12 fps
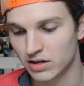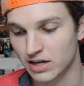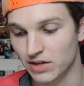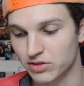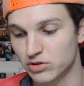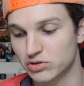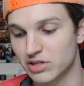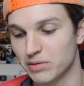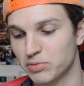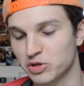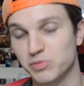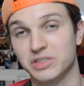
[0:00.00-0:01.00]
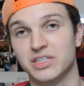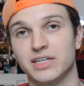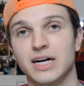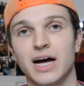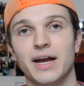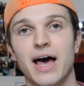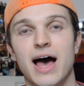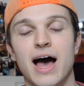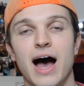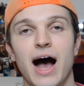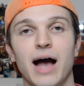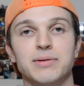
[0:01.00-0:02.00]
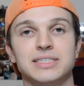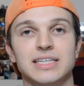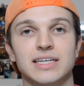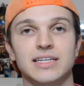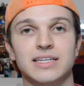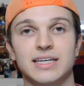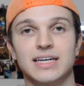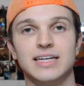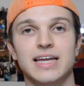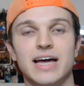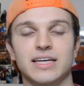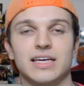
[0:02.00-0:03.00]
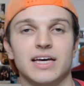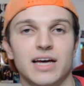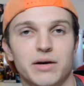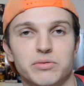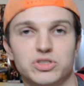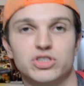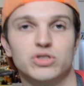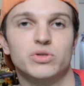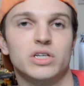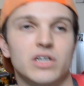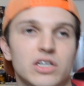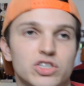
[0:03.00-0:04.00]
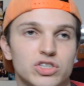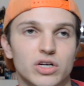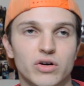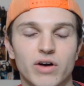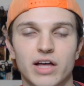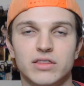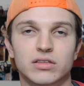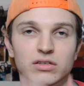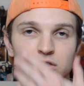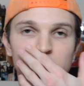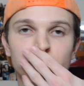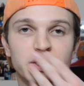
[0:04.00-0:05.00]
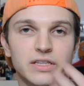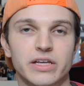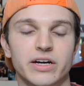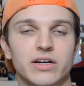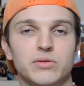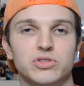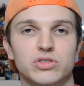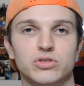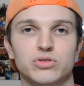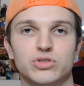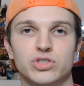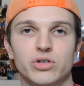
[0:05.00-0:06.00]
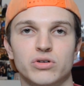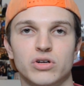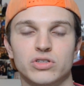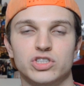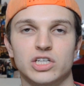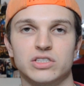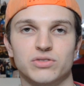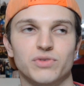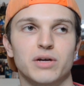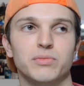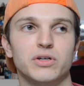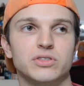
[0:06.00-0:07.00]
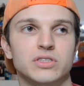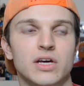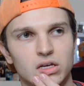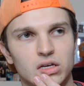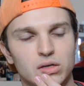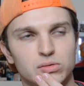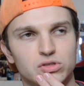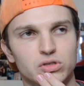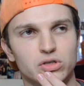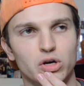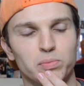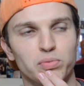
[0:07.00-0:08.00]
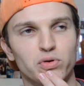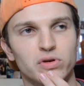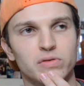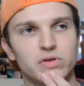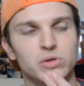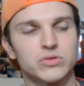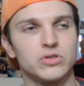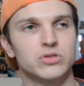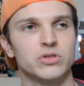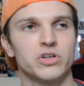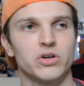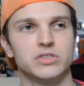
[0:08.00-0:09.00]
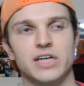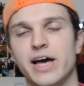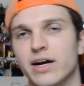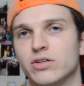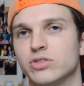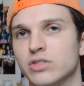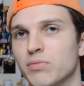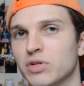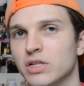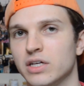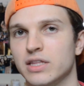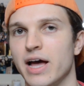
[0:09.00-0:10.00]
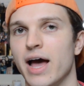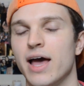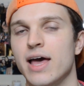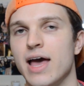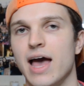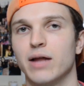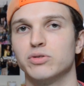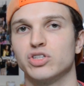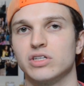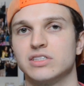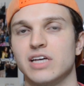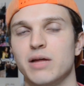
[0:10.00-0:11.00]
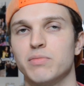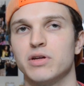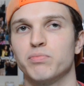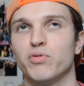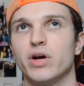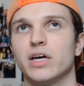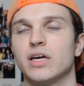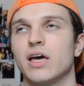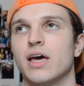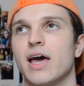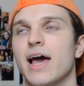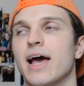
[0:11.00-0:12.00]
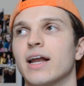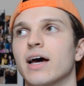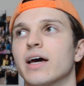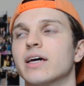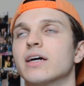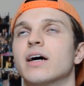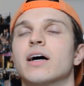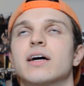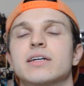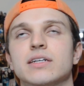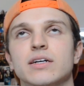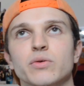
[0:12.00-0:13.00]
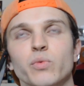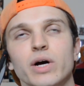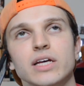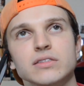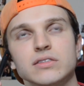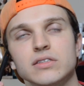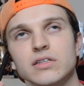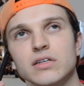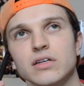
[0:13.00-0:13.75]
got the news that I booked Miss Saigon? I was in Connecticut. I was doing a show at the Goodspeed there. It was a news show called Chasing Rainbows. It was during our previews or during our tech or something like that. And it was on a 10-minute break, and I went